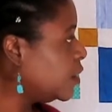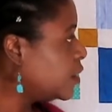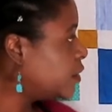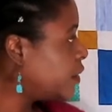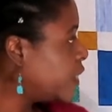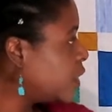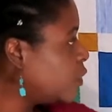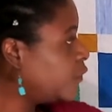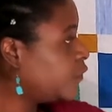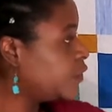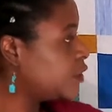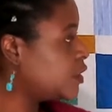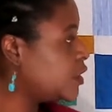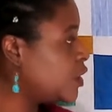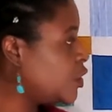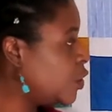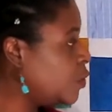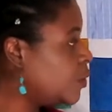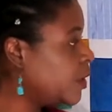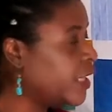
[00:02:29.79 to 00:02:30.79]
then obviously
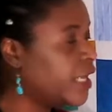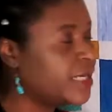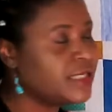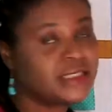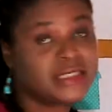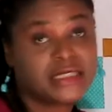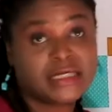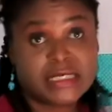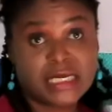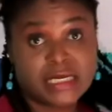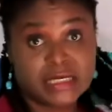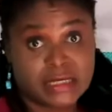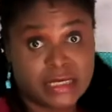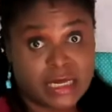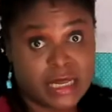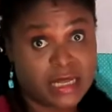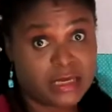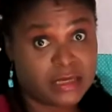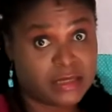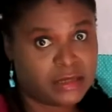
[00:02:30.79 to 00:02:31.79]
you will get 6
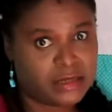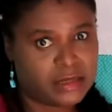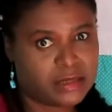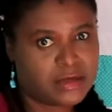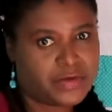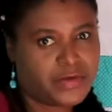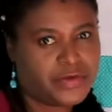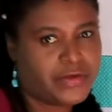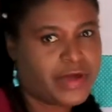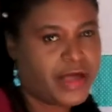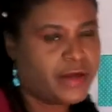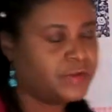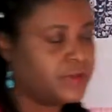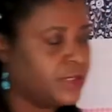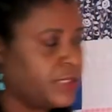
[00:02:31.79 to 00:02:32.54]
colors throughout